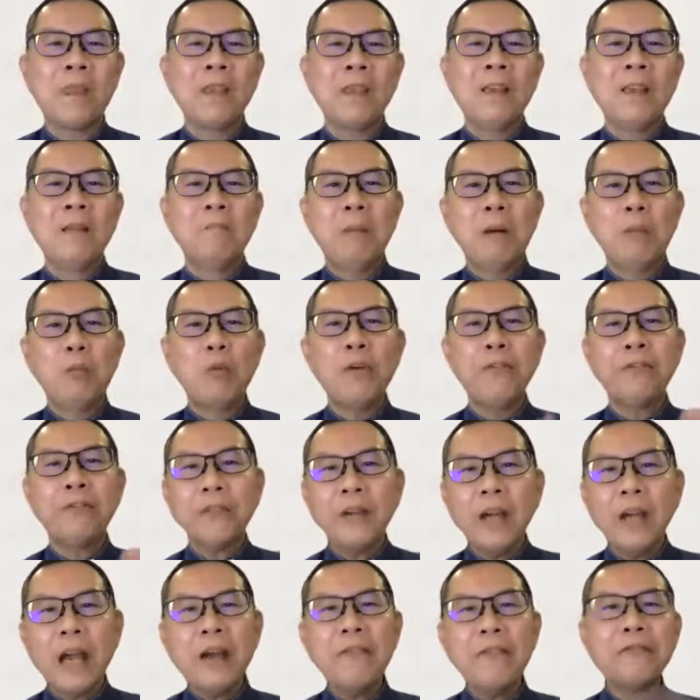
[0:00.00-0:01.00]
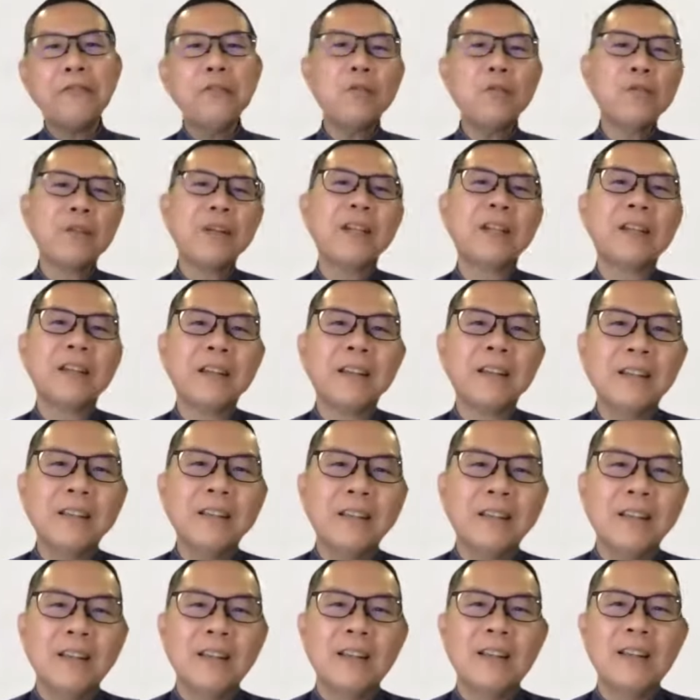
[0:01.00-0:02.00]
But with careful reading,
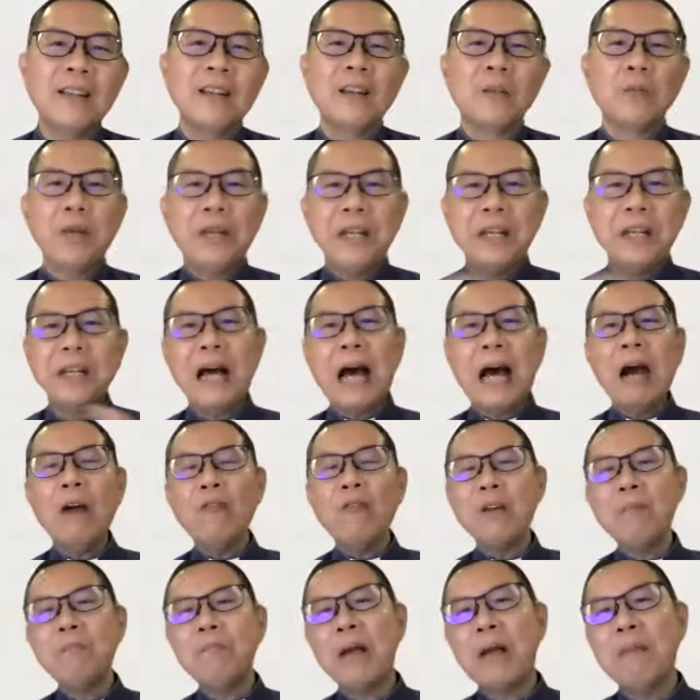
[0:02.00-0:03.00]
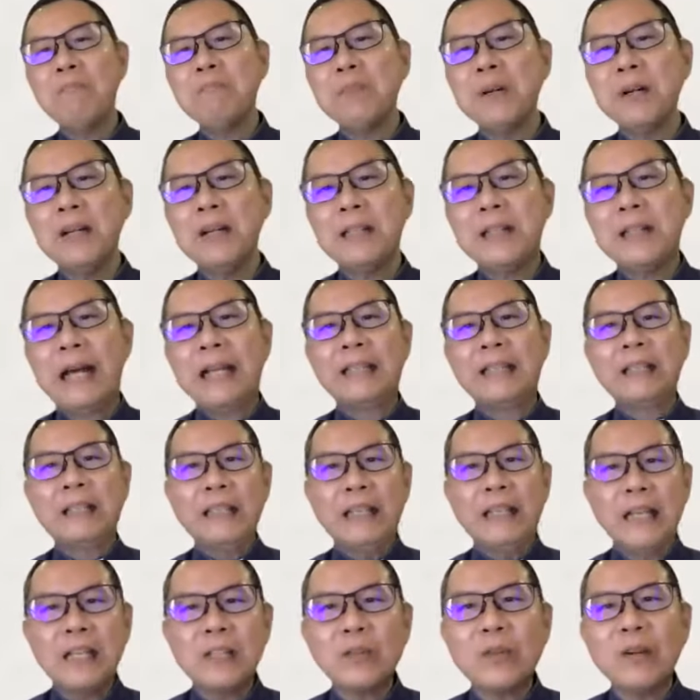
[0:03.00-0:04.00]
we now remember that the
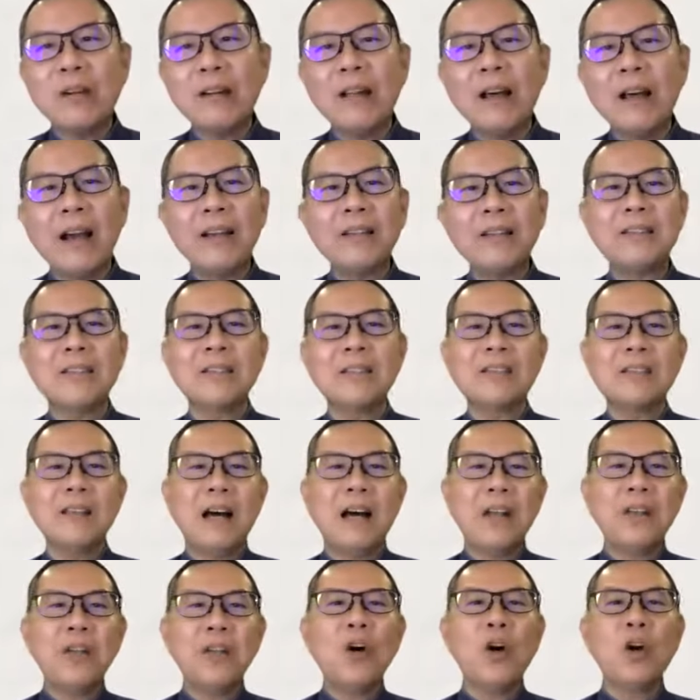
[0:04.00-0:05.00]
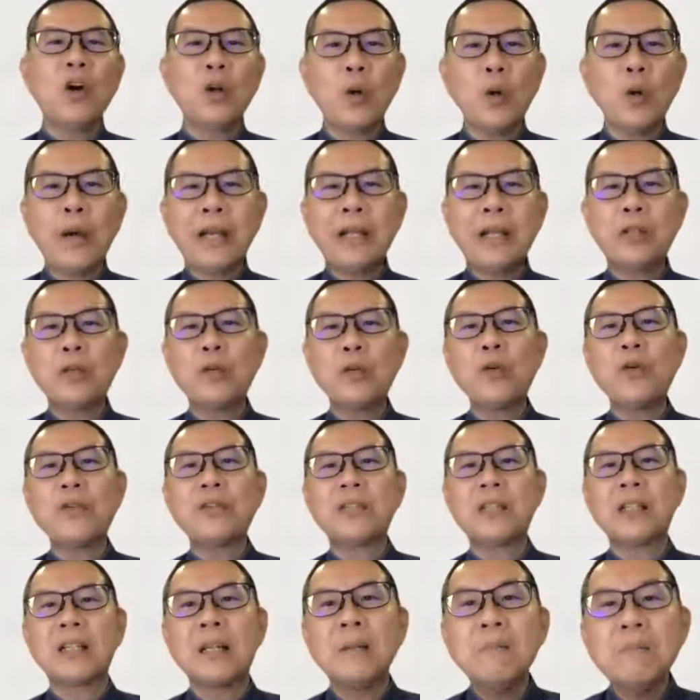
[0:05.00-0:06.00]
Israelites are not going through
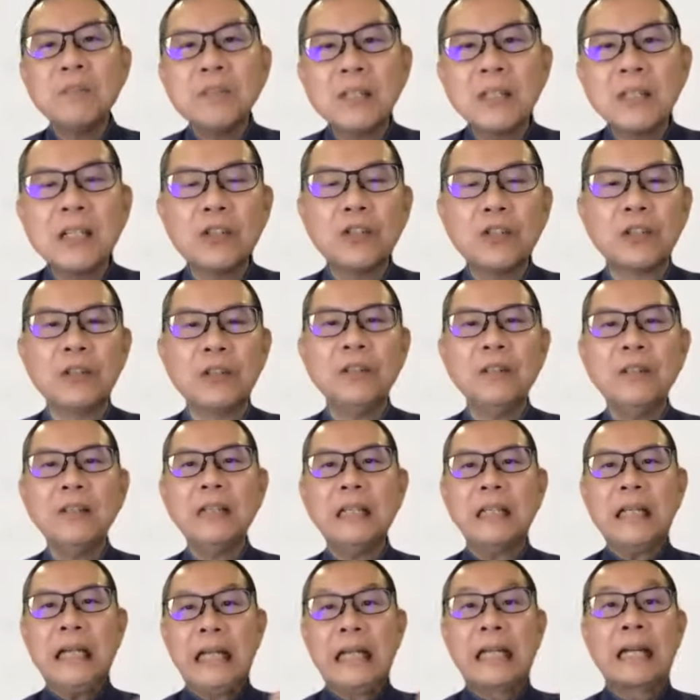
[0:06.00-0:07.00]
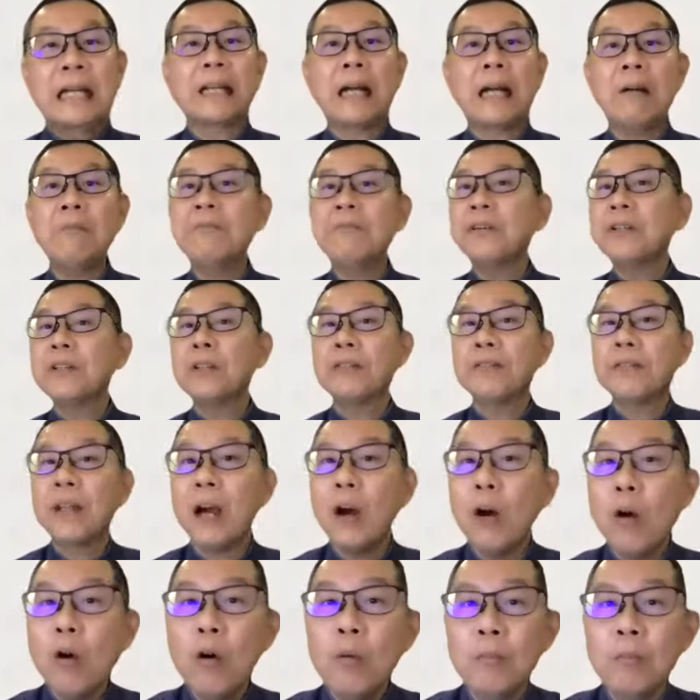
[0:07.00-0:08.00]
circumcision in the comfort of their
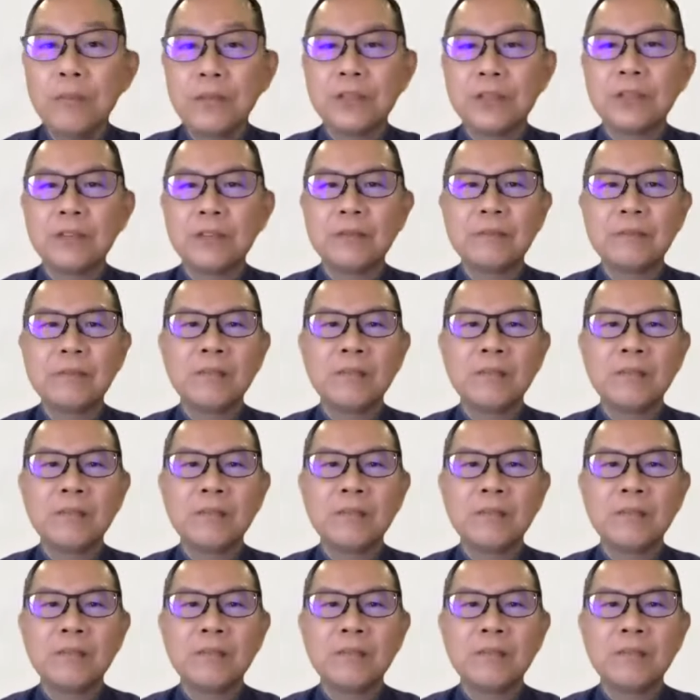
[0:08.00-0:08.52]
homes.